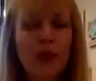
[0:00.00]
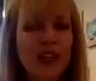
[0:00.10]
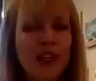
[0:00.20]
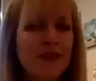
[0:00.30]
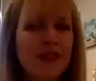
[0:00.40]

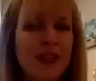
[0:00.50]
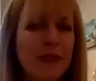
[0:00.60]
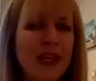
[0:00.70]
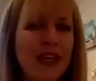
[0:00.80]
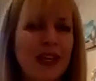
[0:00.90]
we're an
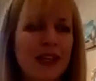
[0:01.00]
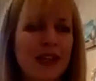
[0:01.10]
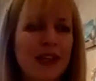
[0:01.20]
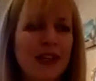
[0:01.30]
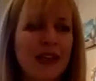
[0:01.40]
infinite
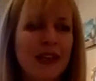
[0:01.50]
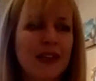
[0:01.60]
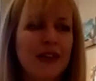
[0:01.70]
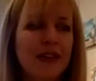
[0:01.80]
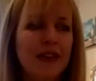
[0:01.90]
being.
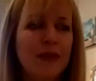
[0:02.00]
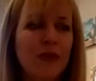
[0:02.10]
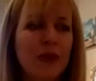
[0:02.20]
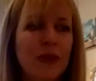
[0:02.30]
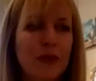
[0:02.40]
And
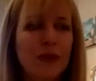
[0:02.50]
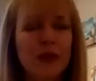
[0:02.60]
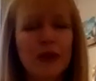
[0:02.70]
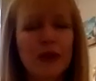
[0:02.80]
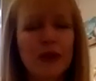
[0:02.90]
whether we're
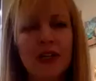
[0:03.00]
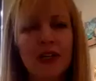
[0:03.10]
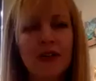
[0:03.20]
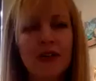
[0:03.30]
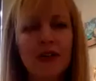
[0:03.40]
here in
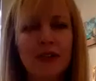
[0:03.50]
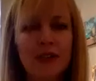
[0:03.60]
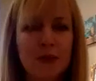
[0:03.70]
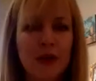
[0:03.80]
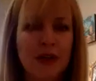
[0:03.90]
this
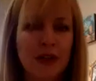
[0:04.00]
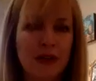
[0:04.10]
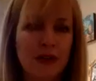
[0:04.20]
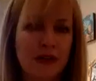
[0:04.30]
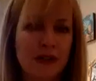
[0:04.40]
body or a
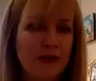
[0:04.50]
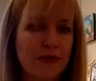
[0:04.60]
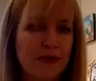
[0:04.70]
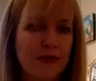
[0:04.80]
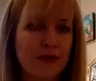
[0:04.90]
different
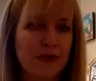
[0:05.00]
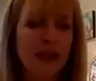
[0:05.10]
body,